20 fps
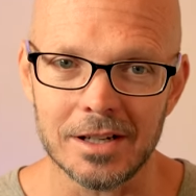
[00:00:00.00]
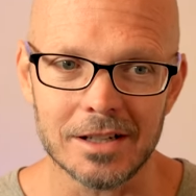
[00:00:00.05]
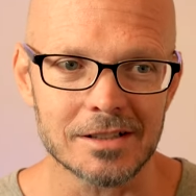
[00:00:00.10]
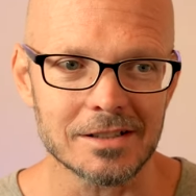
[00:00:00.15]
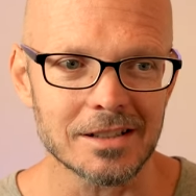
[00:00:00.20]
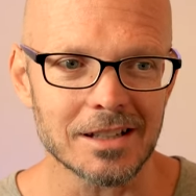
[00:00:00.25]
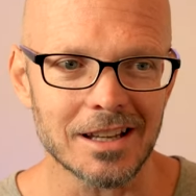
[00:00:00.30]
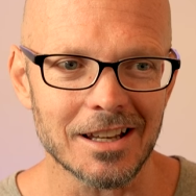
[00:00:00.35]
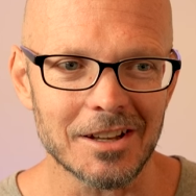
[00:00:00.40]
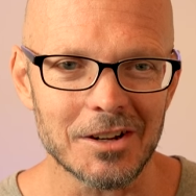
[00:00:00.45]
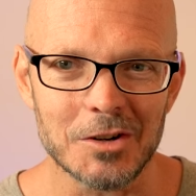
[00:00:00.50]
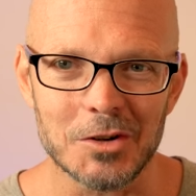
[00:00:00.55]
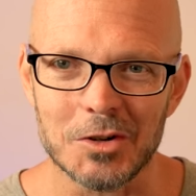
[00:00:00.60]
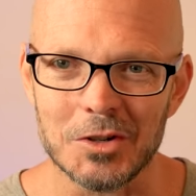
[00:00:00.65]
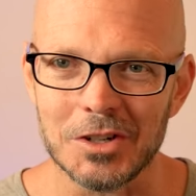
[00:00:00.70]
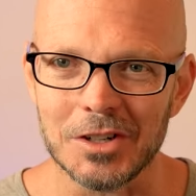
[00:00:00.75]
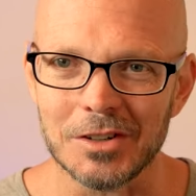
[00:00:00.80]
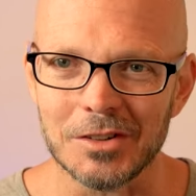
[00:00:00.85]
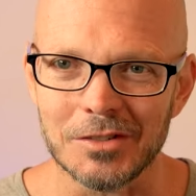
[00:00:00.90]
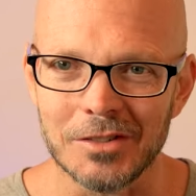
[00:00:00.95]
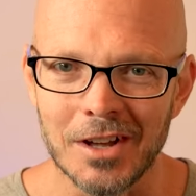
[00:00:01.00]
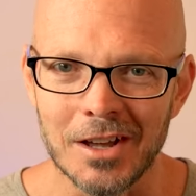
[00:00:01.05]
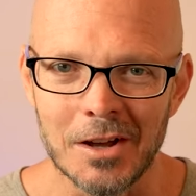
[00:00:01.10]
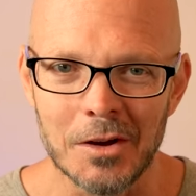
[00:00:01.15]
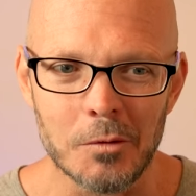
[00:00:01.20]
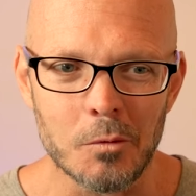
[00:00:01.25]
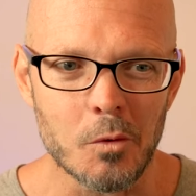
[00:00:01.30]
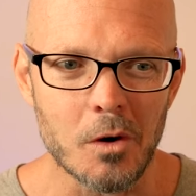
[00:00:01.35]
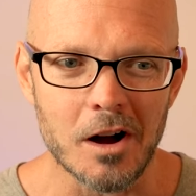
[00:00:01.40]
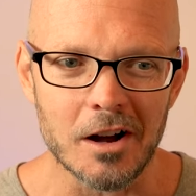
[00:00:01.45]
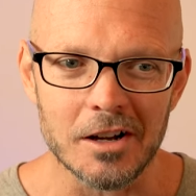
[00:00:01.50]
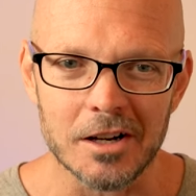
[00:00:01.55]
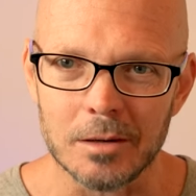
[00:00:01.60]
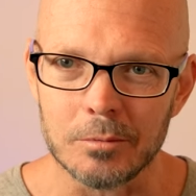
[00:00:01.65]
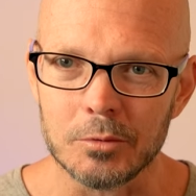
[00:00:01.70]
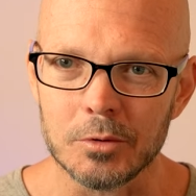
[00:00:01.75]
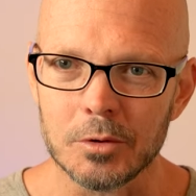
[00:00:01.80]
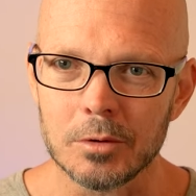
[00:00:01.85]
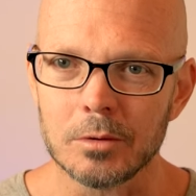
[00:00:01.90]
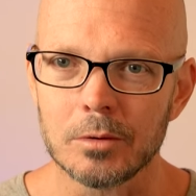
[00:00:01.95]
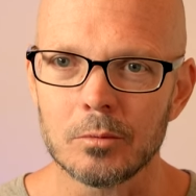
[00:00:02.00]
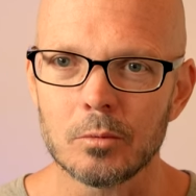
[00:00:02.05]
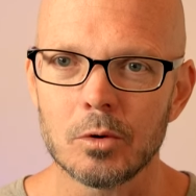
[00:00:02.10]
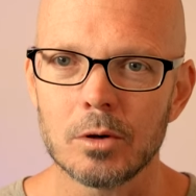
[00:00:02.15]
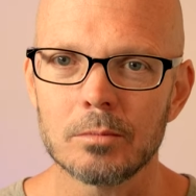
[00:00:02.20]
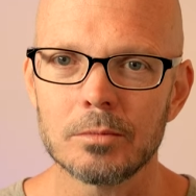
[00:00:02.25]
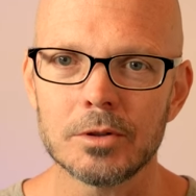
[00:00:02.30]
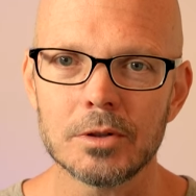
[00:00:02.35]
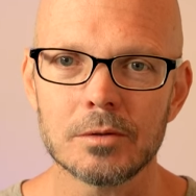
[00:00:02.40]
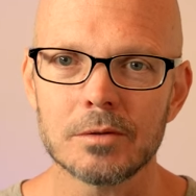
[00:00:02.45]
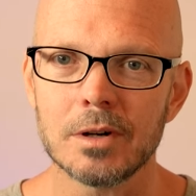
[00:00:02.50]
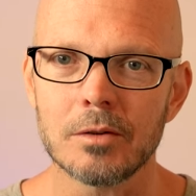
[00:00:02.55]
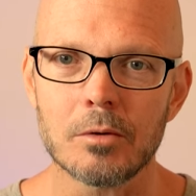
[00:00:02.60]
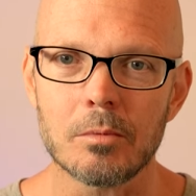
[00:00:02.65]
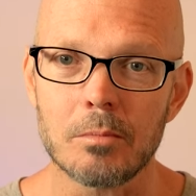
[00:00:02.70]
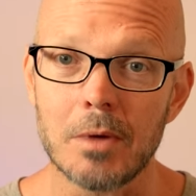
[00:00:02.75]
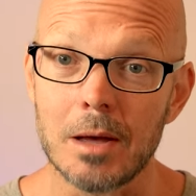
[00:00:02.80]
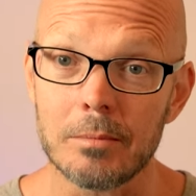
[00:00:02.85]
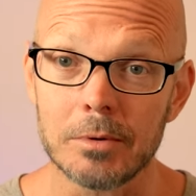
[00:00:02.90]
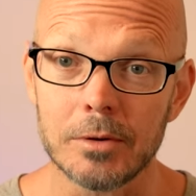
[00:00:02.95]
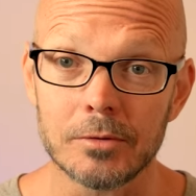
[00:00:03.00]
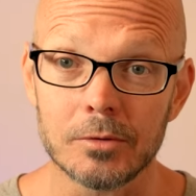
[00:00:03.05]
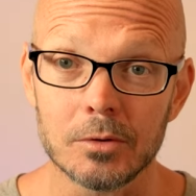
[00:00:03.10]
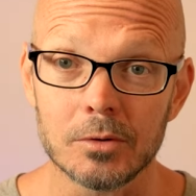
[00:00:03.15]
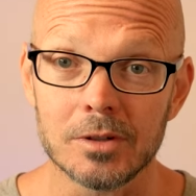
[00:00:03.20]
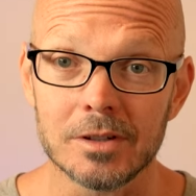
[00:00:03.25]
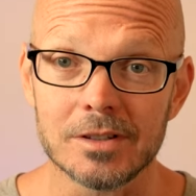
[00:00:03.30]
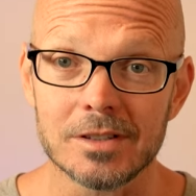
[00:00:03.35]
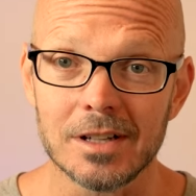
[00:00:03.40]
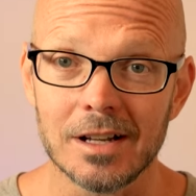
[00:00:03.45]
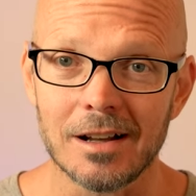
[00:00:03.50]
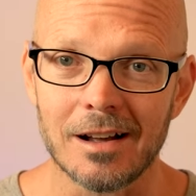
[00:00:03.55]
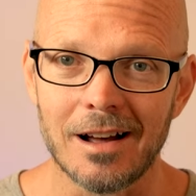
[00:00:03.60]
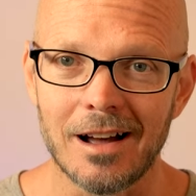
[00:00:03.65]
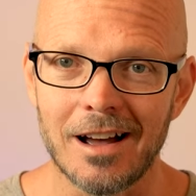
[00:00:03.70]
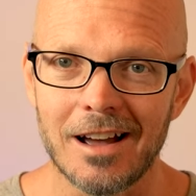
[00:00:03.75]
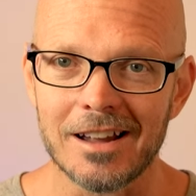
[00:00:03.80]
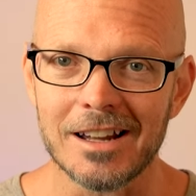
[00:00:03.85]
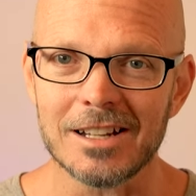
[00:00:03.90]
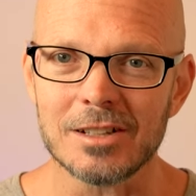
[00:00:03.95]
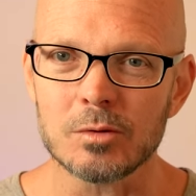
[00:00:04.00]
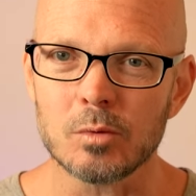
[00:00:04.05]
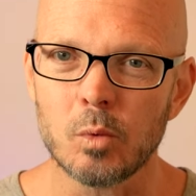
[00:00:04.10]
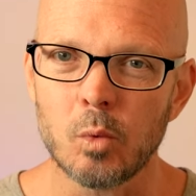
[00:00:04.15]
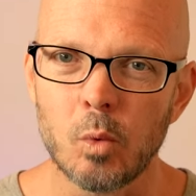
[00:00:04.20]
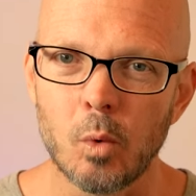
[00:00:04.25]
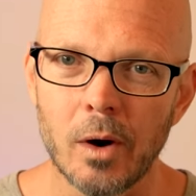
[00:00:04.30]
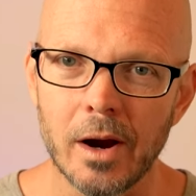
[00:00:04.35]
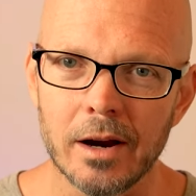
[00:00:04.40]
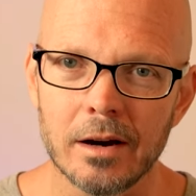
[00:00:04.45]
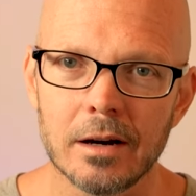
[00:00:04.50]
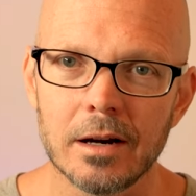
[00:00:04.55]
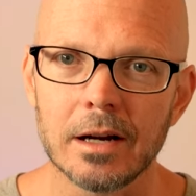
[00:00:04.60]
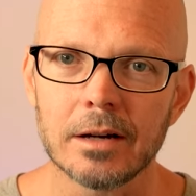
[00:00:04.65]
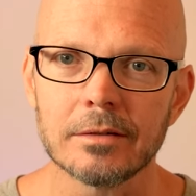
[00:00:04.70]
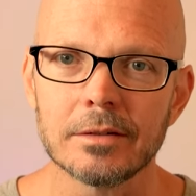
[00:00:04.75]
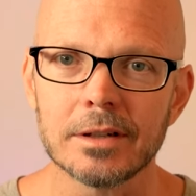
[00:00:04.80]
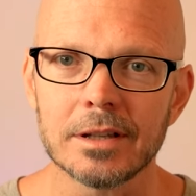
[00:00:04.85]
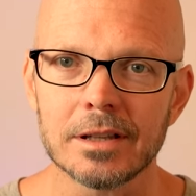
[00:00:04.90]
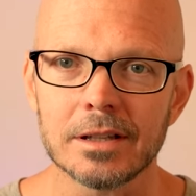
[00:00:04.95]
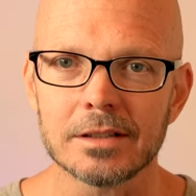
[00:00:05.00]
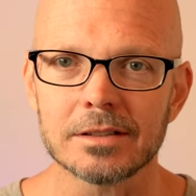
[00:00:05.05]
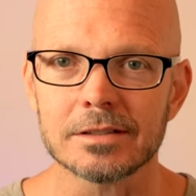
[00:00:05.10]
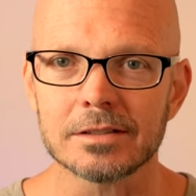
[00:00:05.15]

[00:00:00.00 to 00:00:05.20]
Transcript: It's the energy of walking up to a woman you've never met before and saying hi. It's where everything